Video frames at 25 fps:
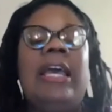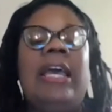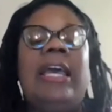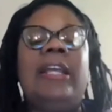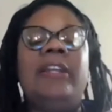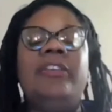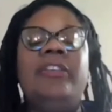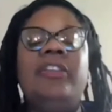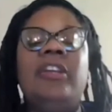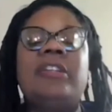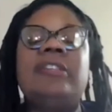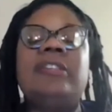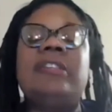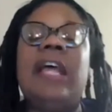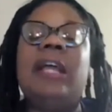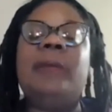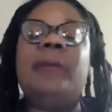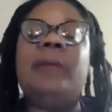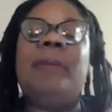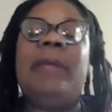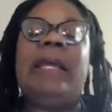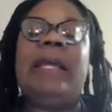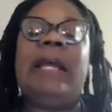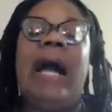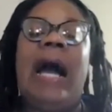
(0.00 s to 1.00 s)
it looks
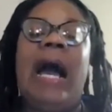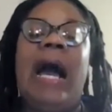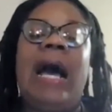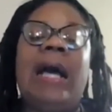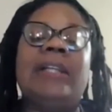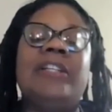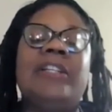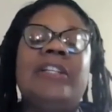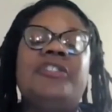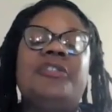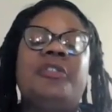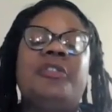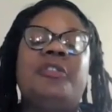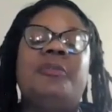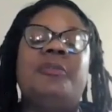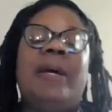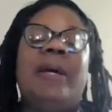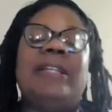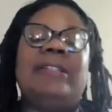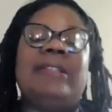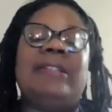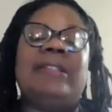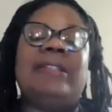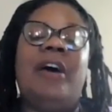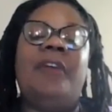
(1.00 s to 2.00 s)
like being honest with
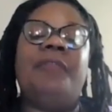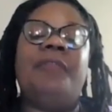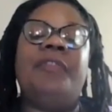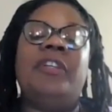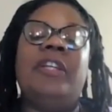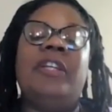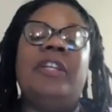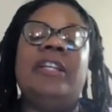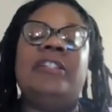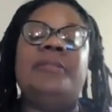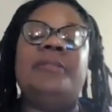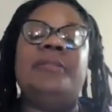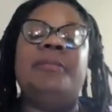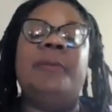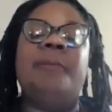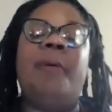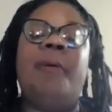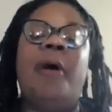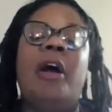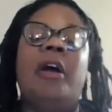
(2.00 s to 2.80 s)
myself and intimate